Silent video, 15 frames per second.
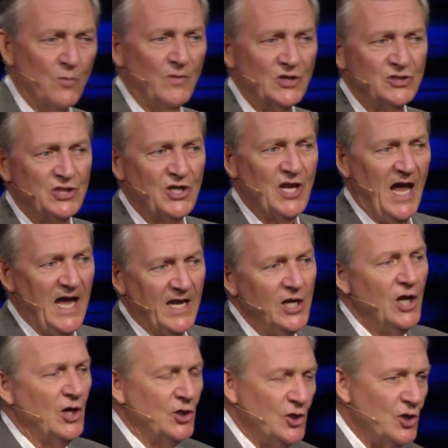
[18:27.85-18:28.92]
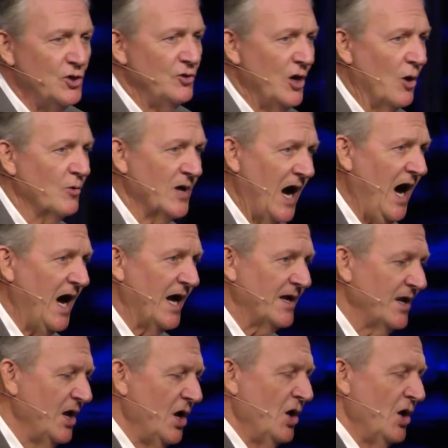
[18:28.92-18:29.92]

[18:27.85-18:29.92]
much today, do you know God?